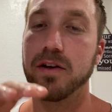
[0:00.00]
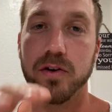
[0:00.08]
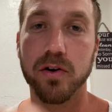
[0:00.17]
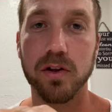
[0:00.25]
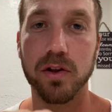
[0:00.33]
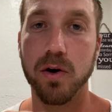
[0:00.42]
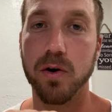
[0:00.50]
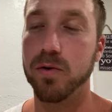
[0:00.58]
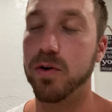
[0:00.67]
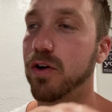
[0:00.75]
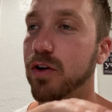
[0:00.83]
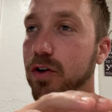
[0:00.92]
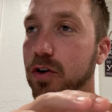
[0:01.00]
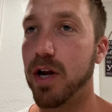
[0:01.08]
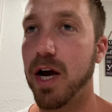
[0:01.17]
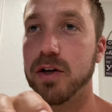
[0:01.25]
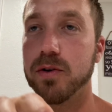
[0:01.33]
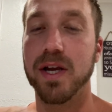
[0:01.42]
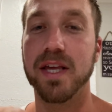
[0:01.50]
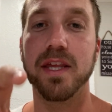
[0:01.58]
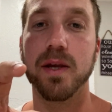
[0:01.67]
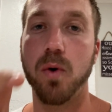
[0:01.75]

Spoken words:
you're alone, you're not doing anything.